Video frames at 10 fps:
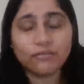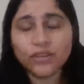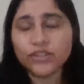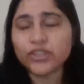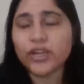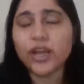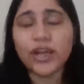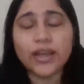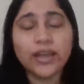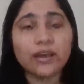which
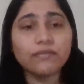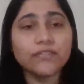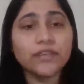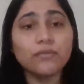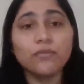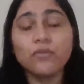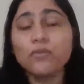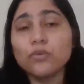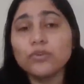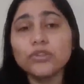I have seen
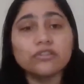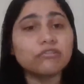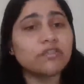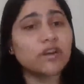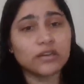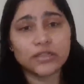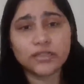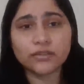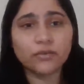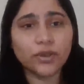most of
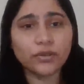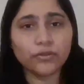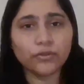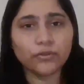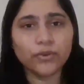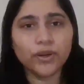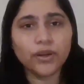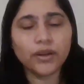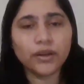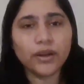artists going through,
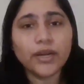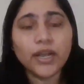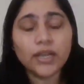right?